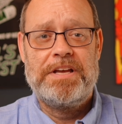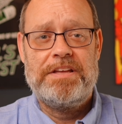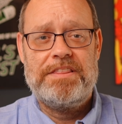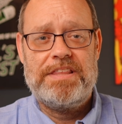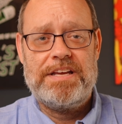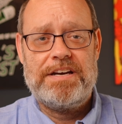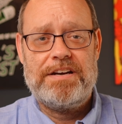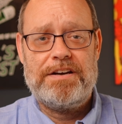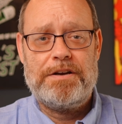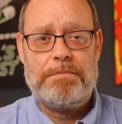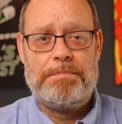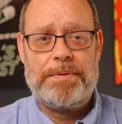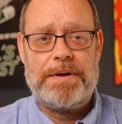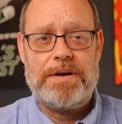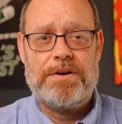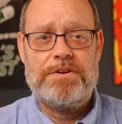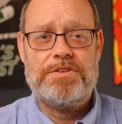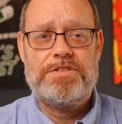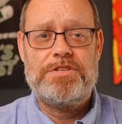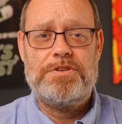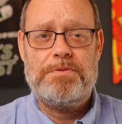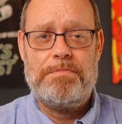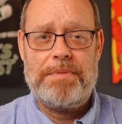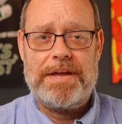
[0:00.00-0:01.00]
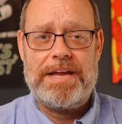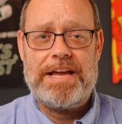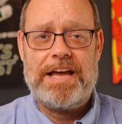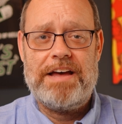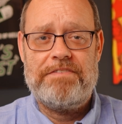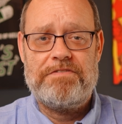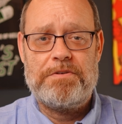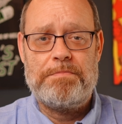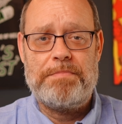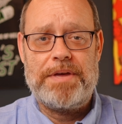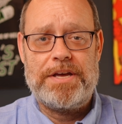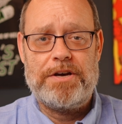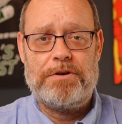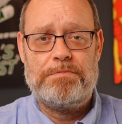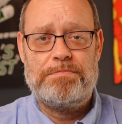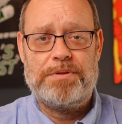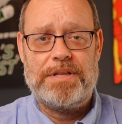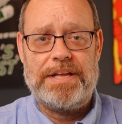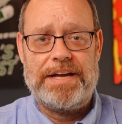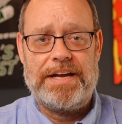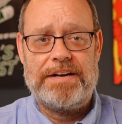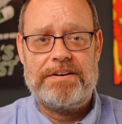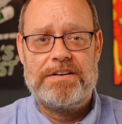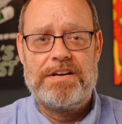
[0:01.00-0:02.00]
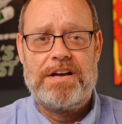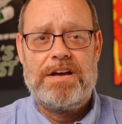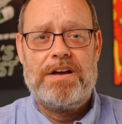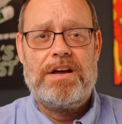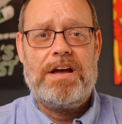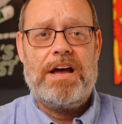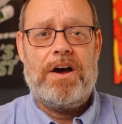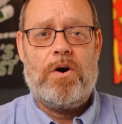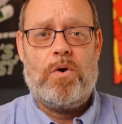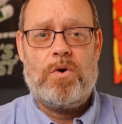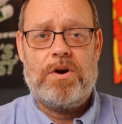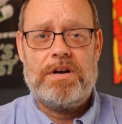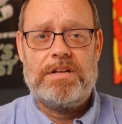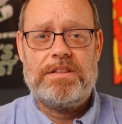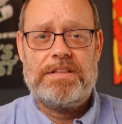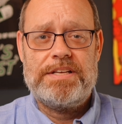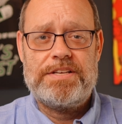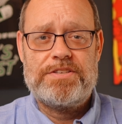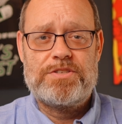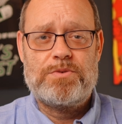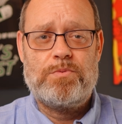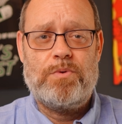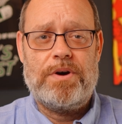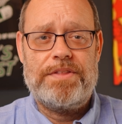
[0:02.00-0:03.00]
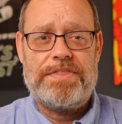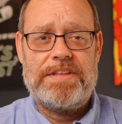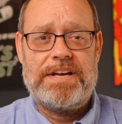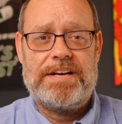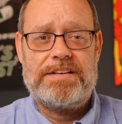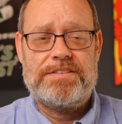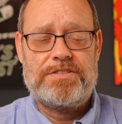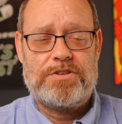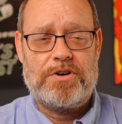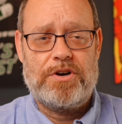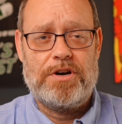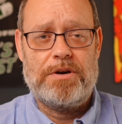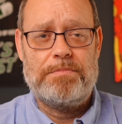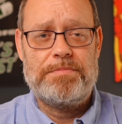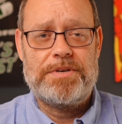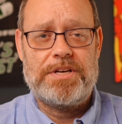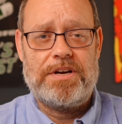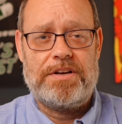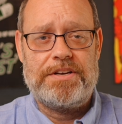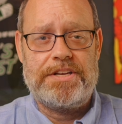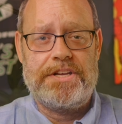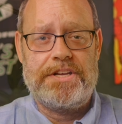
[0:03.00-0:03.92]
then it appears you may have a male plant, or at least one that has hermed on